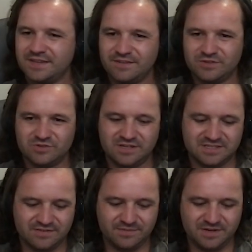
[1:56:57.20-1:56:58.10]
thank you for joining
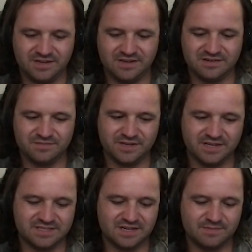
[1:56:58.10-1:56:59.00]
us, everybody. Like
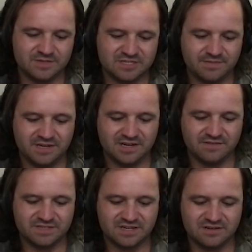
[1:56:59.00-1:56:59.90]
I said, I'm just gonna be kind
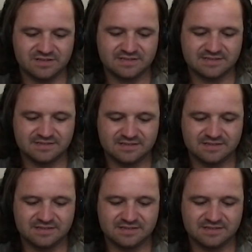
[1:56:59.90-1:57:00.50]
of scarce.